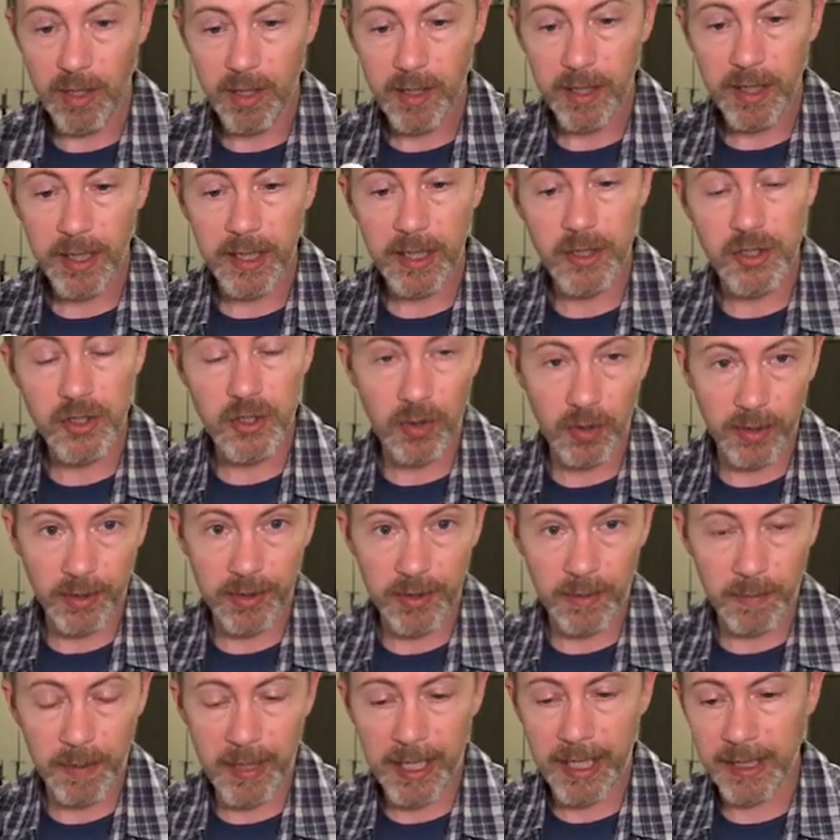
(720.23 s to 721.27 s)
it took the
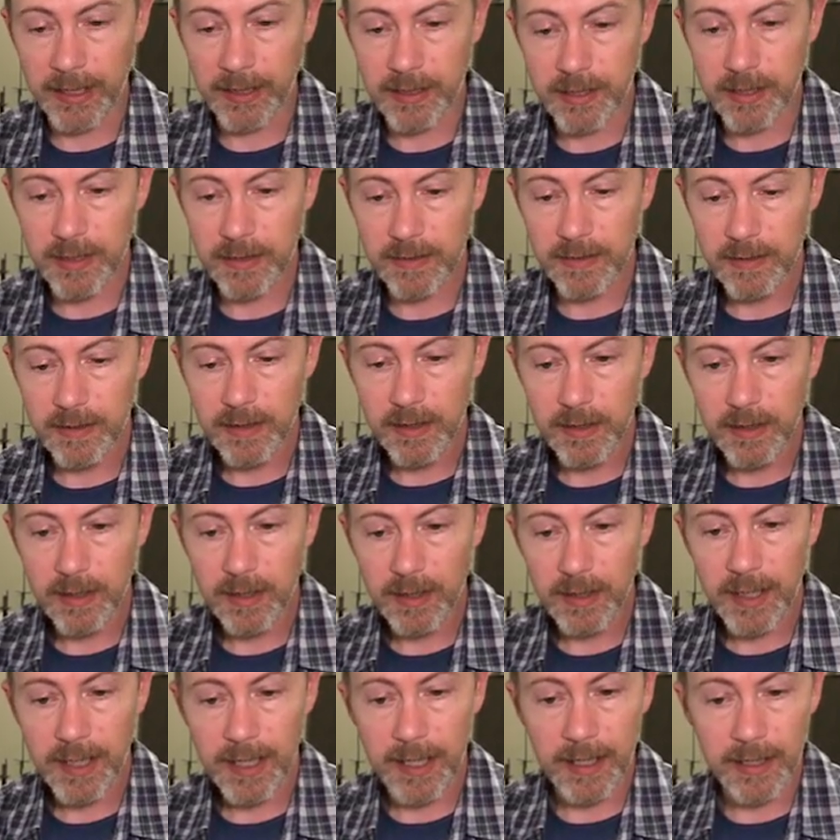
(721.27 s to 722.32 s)
paint,
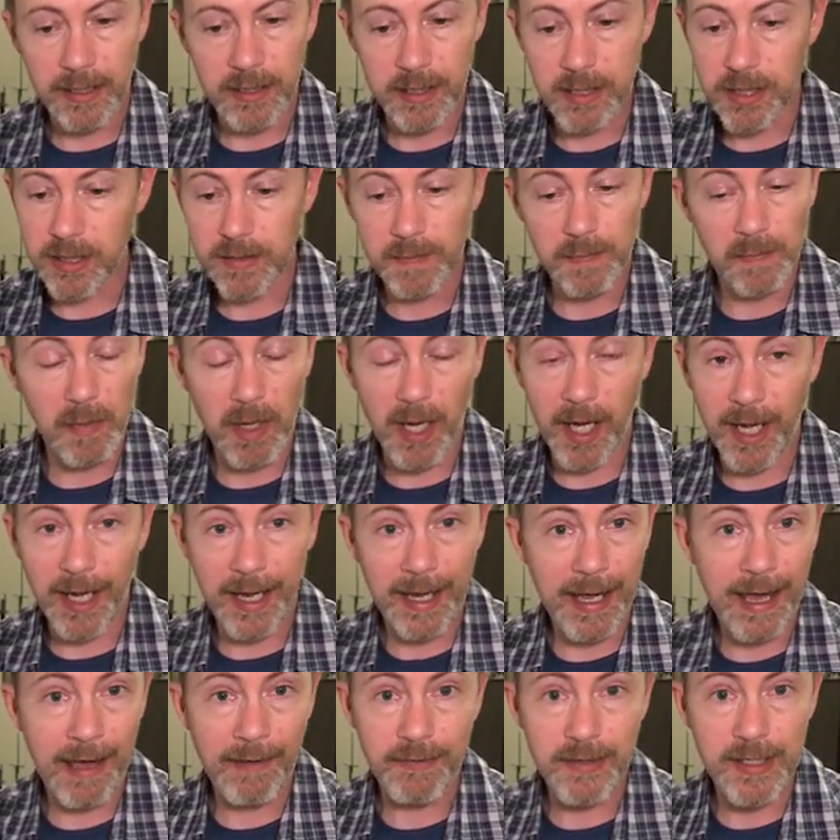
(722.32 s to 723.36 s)
and I
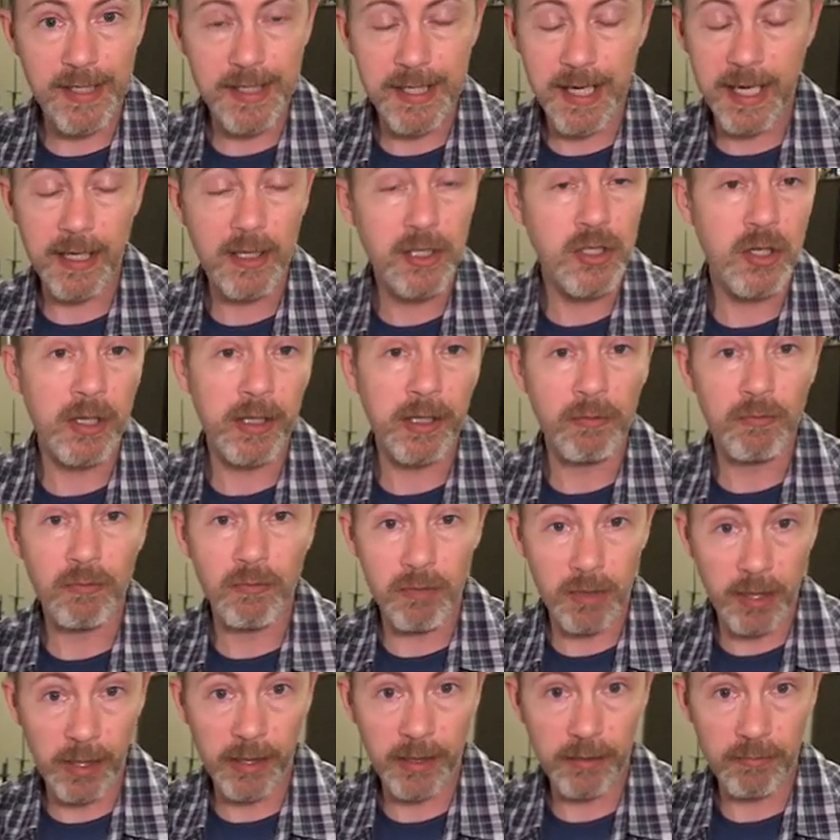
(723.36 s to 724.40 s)
have to say it took it
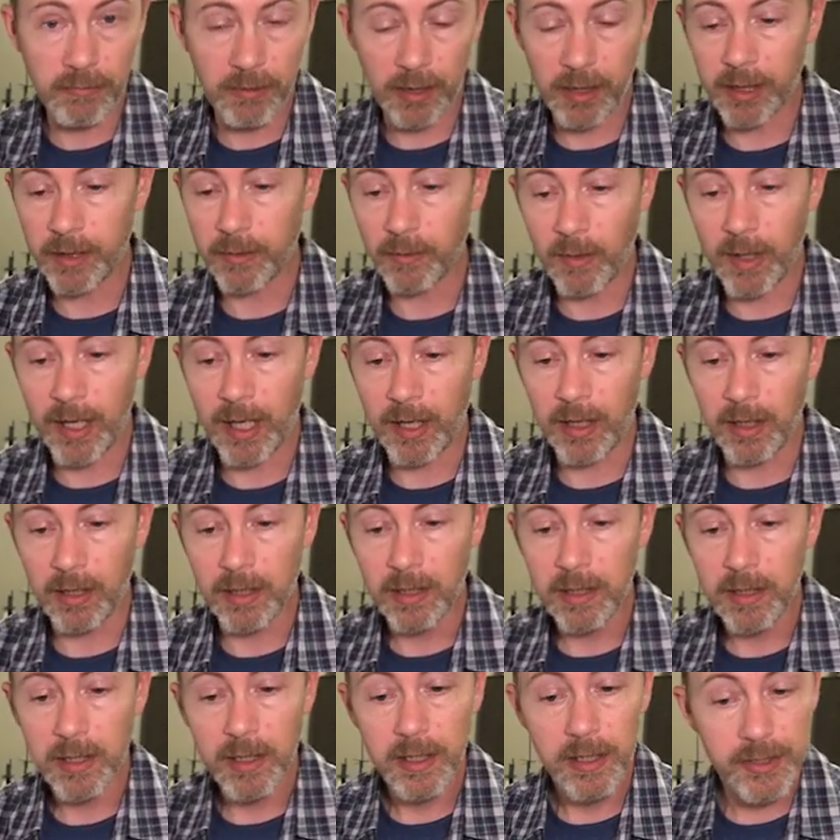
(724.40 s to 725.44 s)
really, really well.
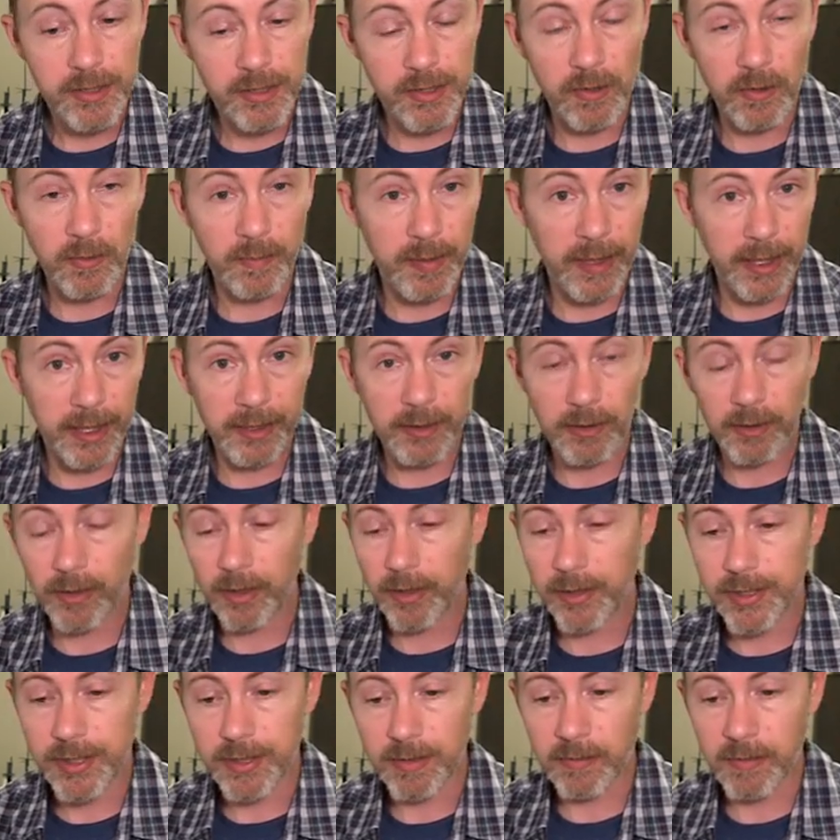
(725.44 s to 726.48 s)
So big
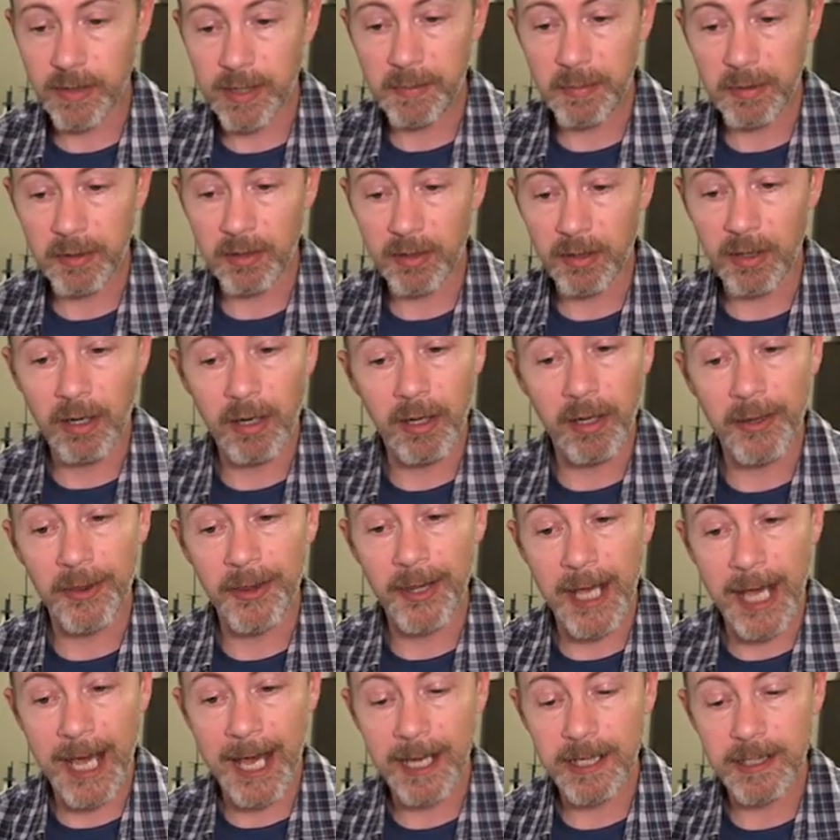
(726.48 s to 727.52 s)
kudos to Reaper on
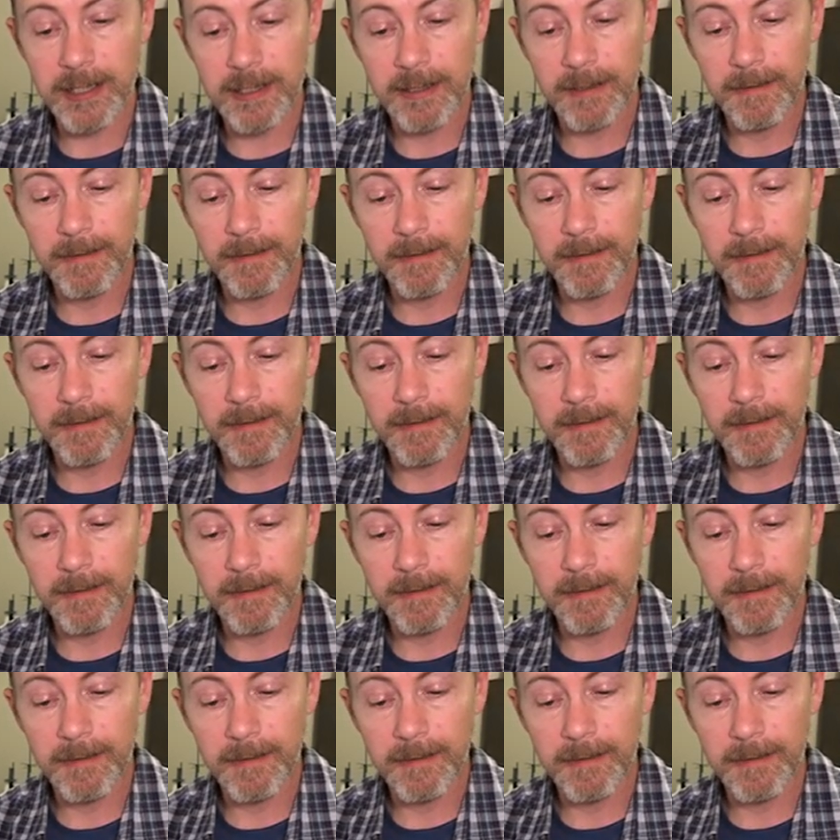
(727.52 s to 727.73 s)
that.